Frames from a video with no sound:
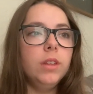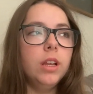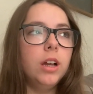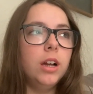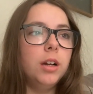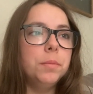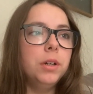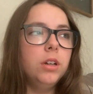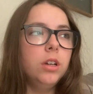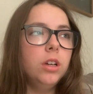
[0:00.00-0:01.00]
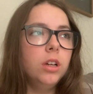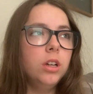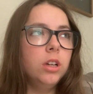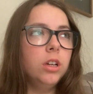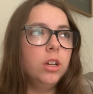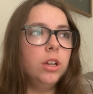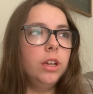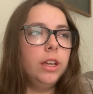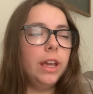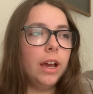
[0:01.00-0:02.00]

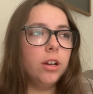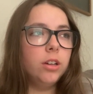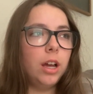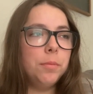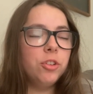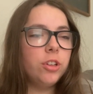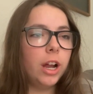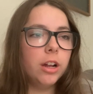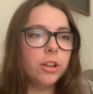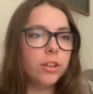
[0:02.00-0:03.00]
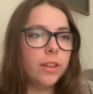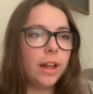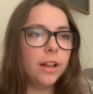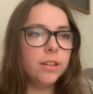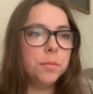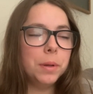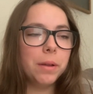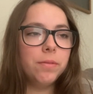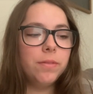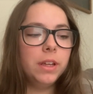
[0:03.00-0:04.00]
yeah, I'm just tired because of that, but I
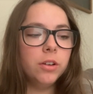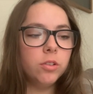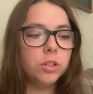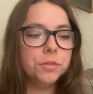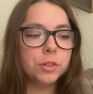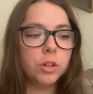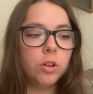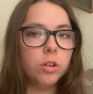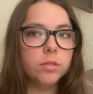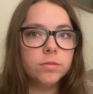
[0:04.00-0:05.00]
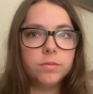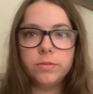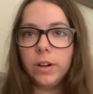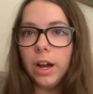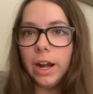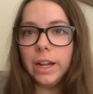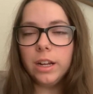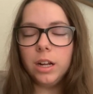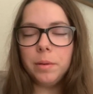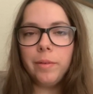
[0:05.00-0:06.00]
feel overall fine.
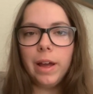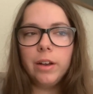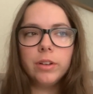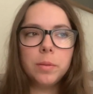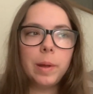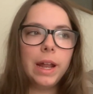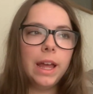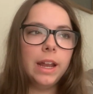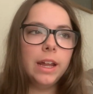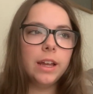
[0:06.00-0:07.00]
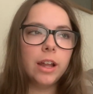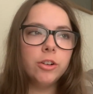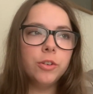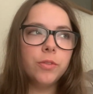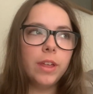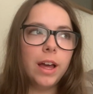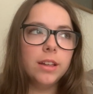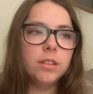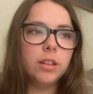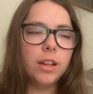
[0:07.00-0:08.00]
I've had a really bad headache. I don't know if that
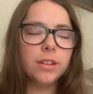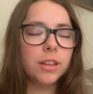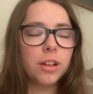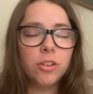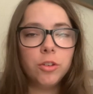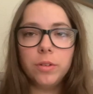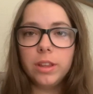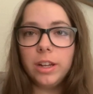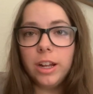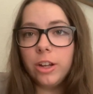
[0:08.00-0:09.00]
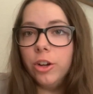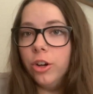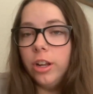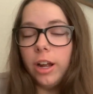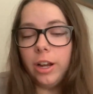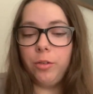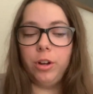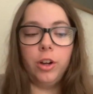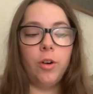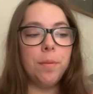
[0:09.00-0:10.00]
has anything to do with it. It could. I don't
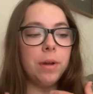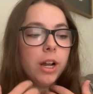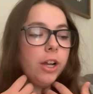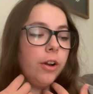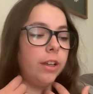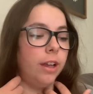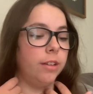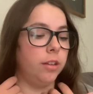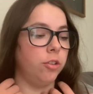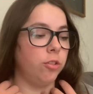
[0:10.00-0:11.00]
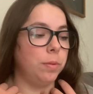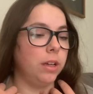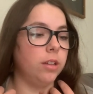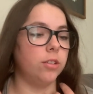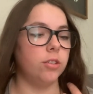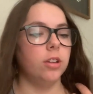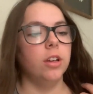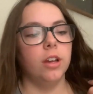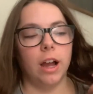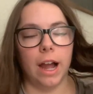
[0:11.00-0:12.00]
know. I'm not gonna go get tested just because
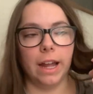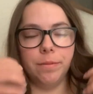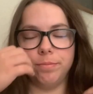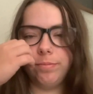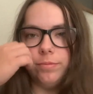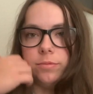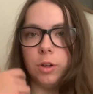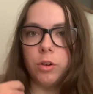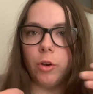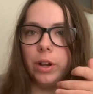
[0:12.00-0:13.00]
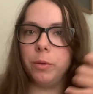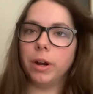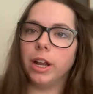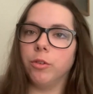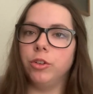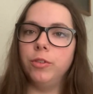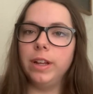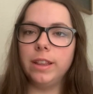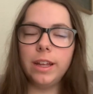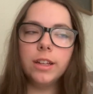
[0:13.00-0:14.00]
I don't go anywhere. I don't do
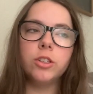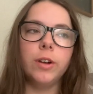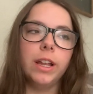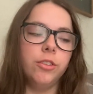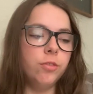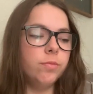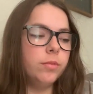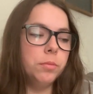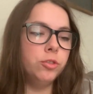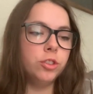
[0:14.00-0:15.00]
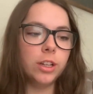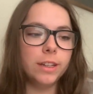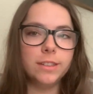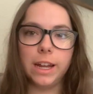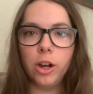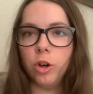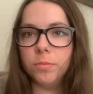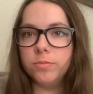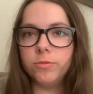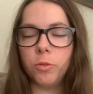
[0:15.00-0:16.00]
anything. So I'm just gonna stay
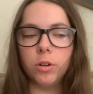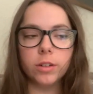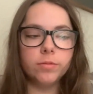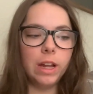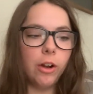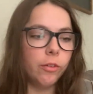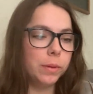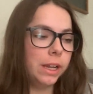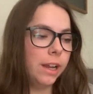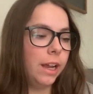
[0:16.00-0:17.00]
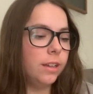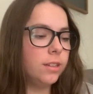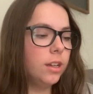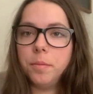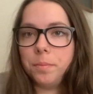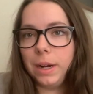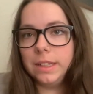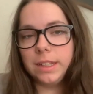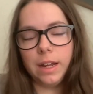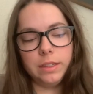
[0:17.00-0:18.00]
home for however many days.
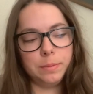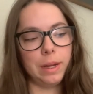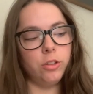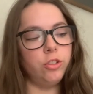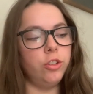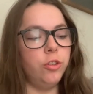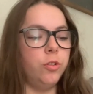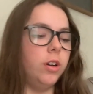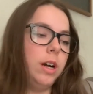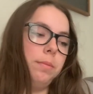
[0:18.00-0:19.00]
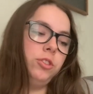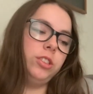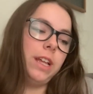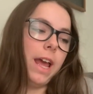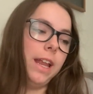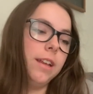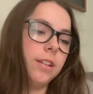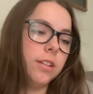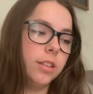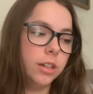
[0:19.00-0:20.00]
But I was about to just edit
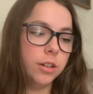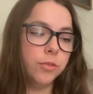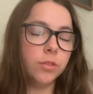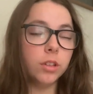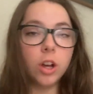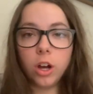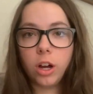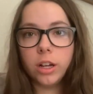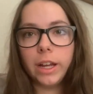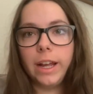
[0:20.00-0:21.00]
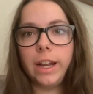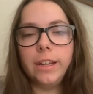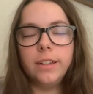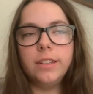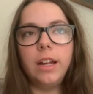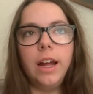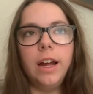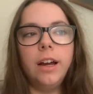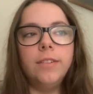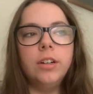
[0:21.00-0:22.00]
the vlog, and I don't
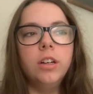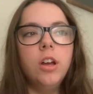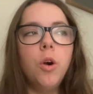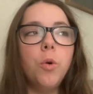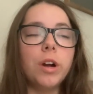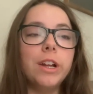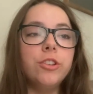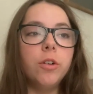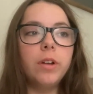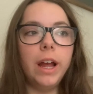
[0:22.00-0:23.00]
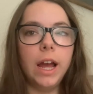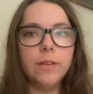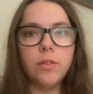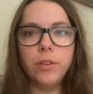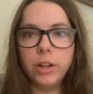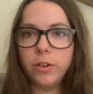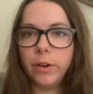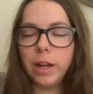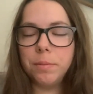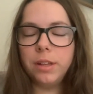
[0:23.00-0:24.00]
have a video
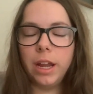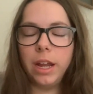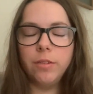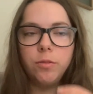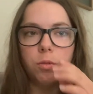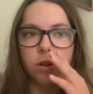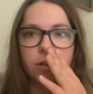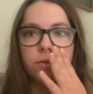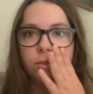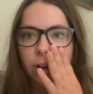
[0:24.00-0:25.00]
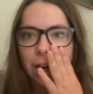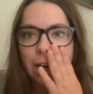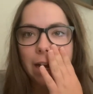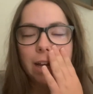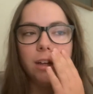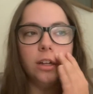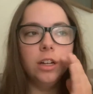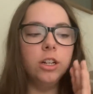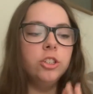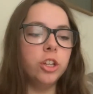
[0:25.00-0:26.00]
going up today for Friday
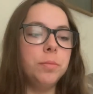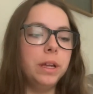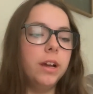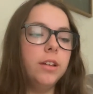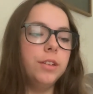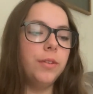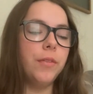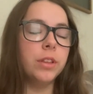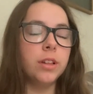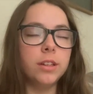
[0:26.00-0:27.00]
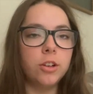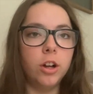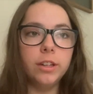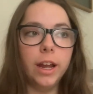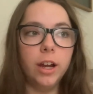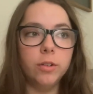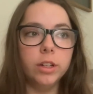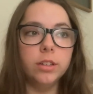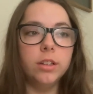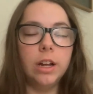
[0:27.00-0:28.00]
just because of everything that's gone down,
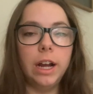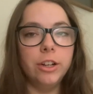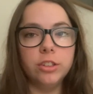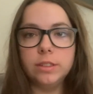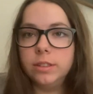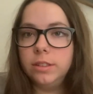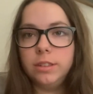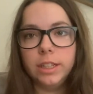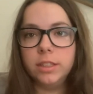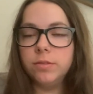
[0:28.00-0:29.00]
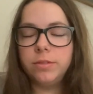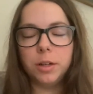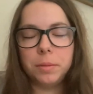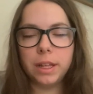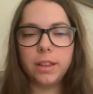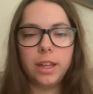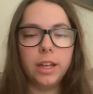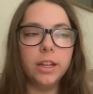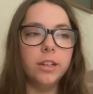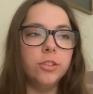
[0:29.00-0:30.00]
and I just didn't film
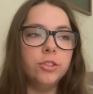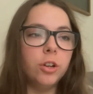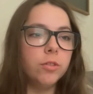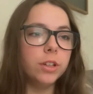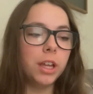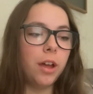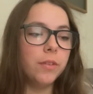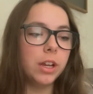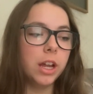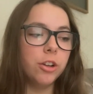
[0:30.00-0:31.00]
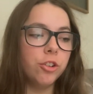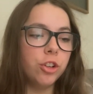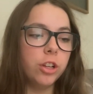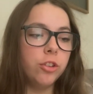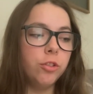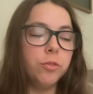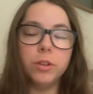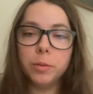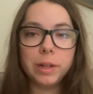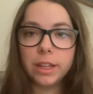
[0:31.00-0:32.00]
anything and don't really have any energy to
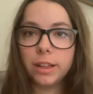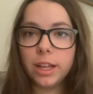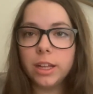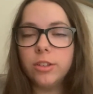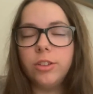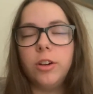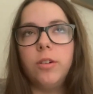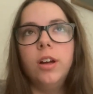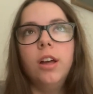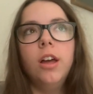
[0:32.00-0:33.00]
film anything. So